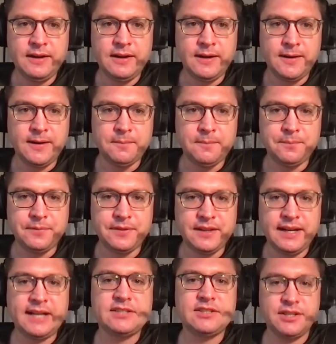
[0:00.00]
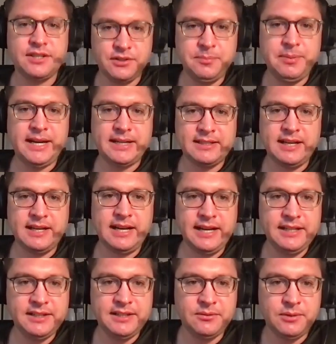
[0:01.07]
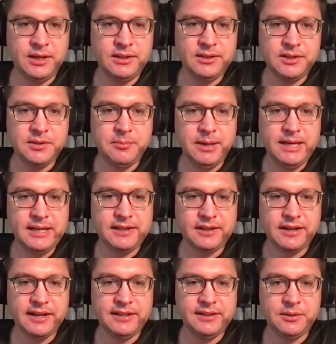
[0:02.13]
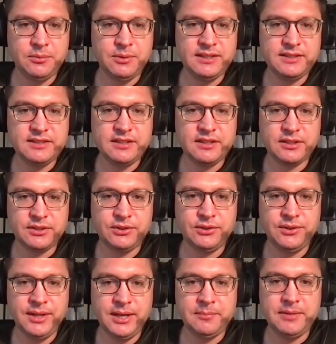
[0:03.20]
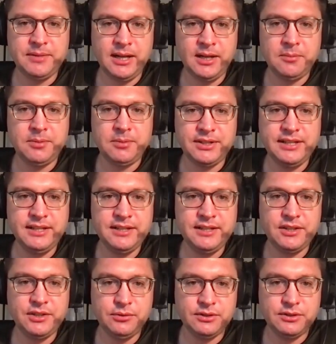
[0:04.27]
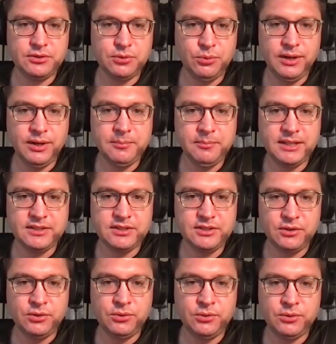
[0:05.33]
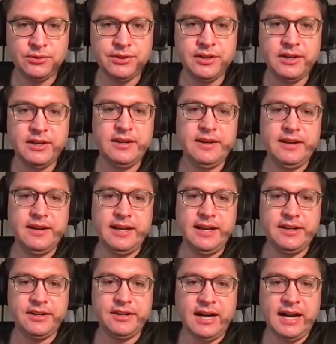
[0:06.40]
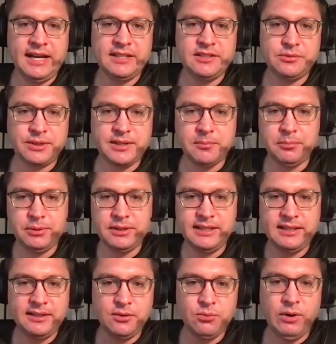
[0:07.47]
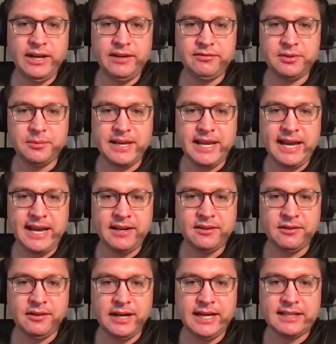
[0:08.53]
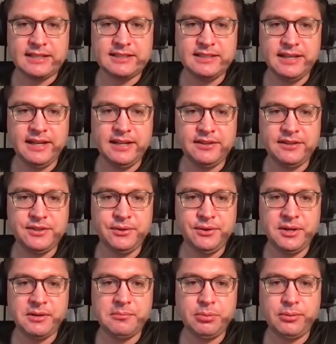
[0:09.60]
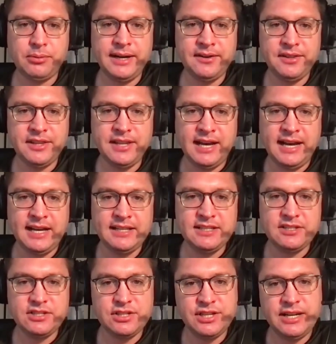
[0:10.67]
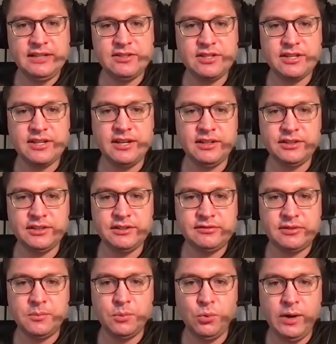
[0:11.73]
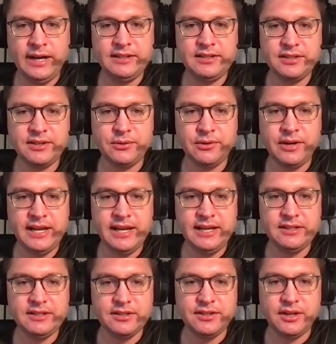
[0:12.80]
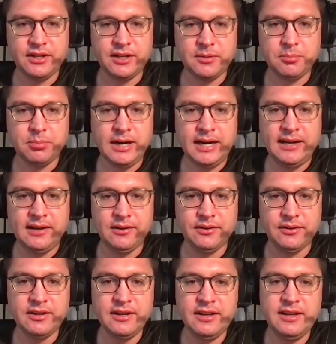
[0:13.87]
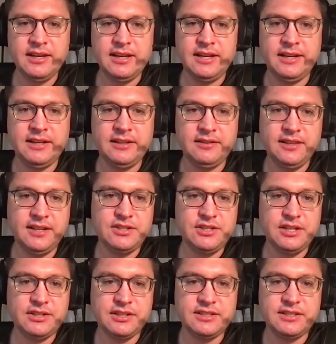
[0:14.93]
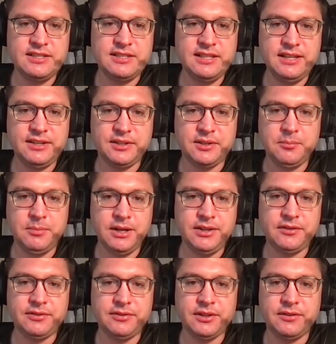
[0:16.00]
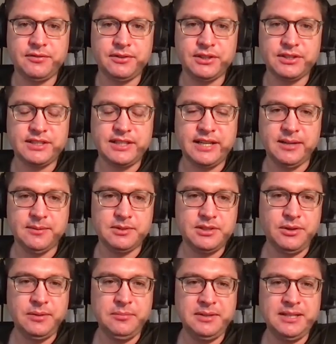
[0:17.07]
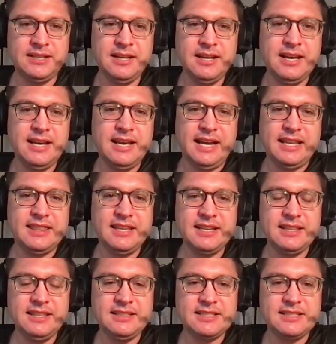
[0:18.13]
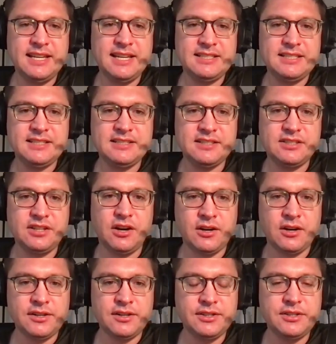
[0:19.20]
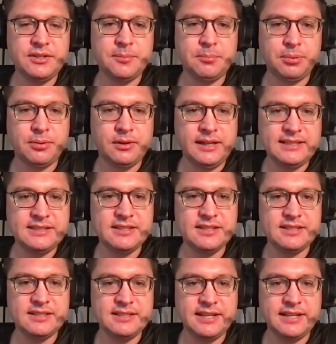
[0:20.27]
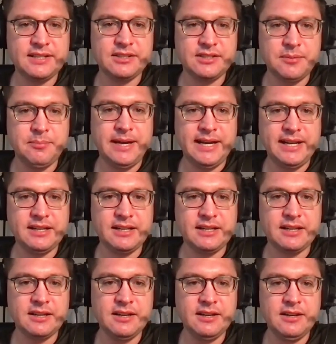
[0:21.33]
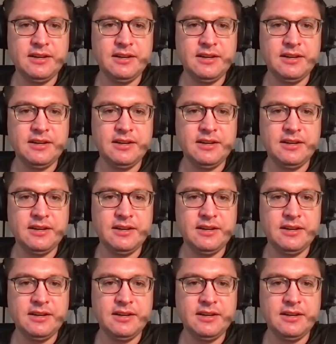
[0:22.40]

um, it actually goes back to Heidi and Roland Baker. And there was a girl named Albertina who was twenty months old, and her eyes were completely white from cataracts. And right. during prayer, the eyes changed colors from white to gray to dark brown. And then she could see her mother for the first time. So, I mean, I think in these cases, it's harder to press the psychosomatic